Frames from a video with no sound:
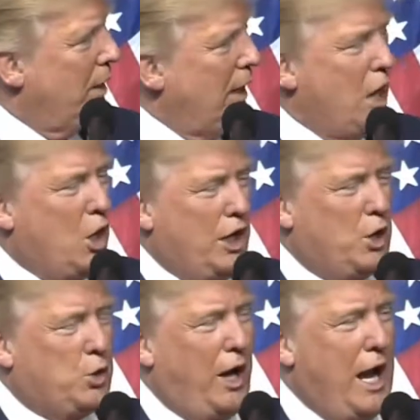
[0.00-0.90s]
He only
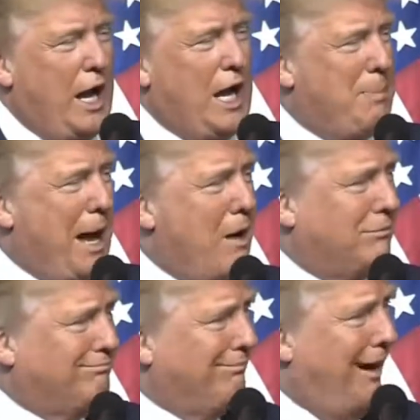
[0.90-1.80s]
created about
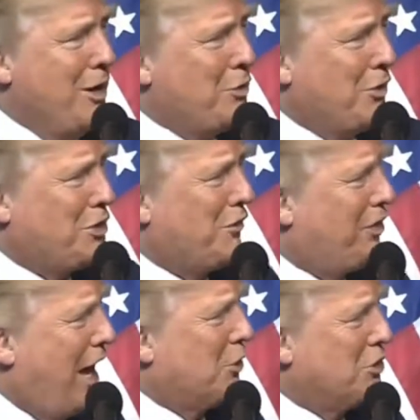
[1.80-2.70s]
hundreds of
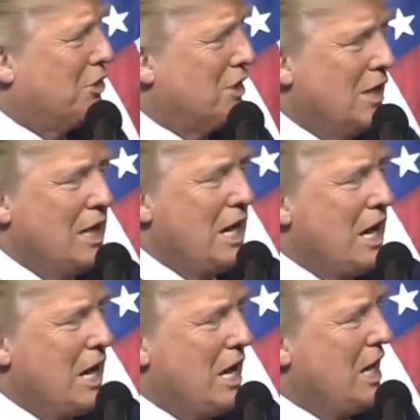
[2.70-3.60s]
thousands.
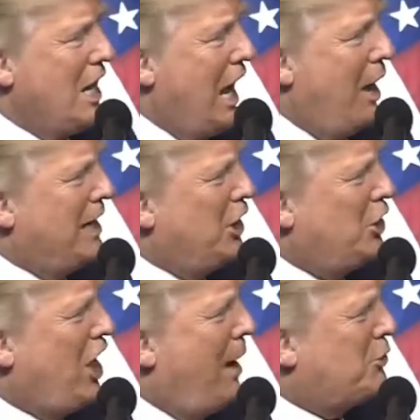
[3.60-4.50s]
How many
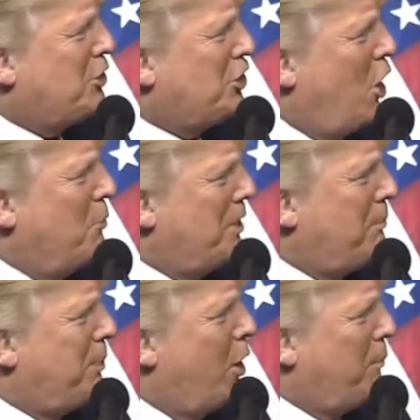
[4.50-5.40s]
jobs does Home
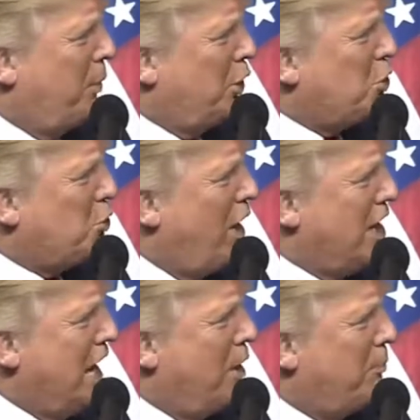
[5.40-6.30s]
Depot produce
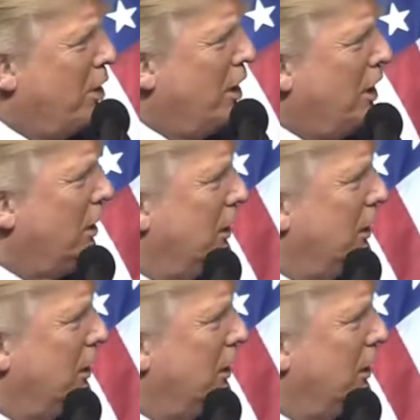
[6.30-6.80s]
right now, Bernie?